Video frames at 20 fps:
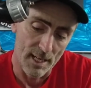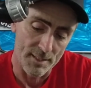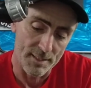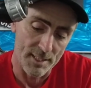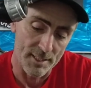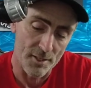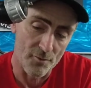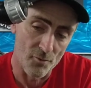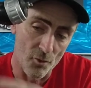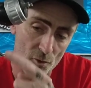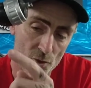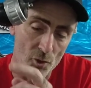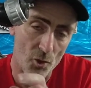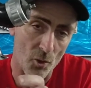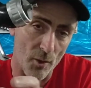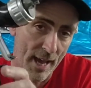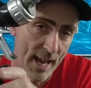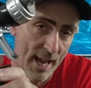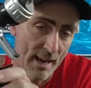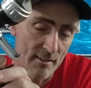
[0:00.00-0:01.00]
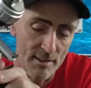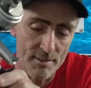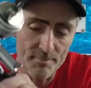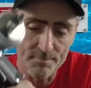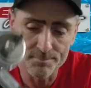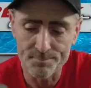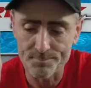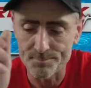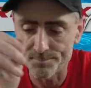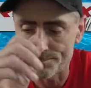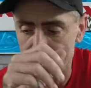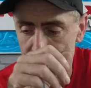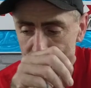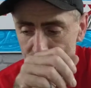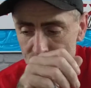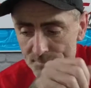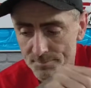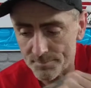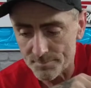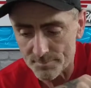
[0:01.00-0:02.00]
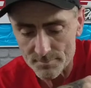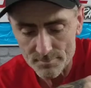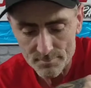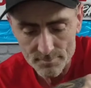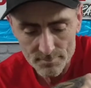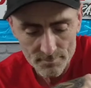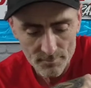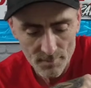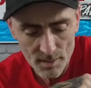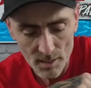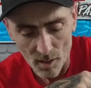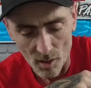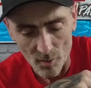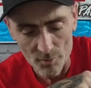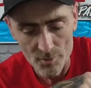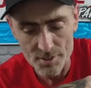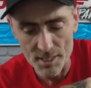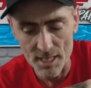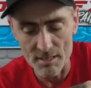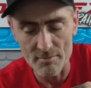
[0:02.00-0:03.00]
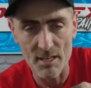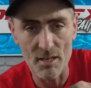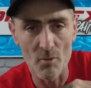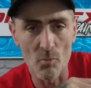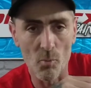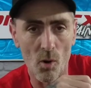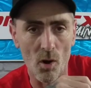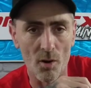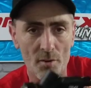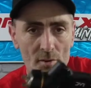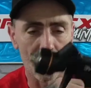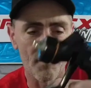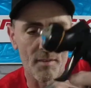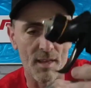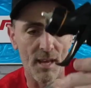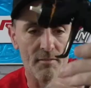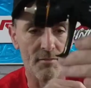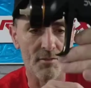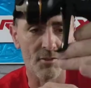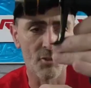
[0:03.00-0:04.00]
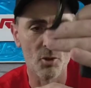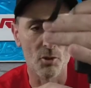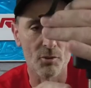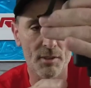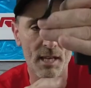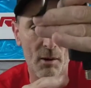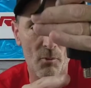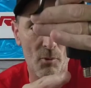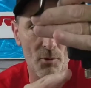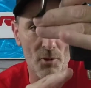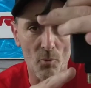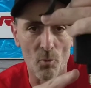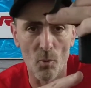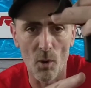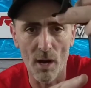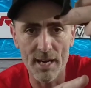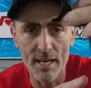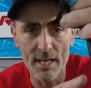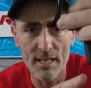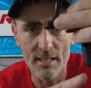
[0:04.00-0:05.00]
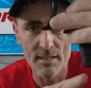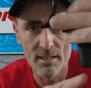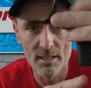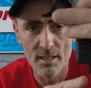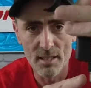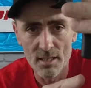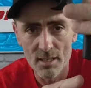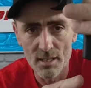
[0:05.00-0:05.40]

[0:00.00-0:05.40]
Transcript: and then you'd run your air in. On dv1 they've took that one away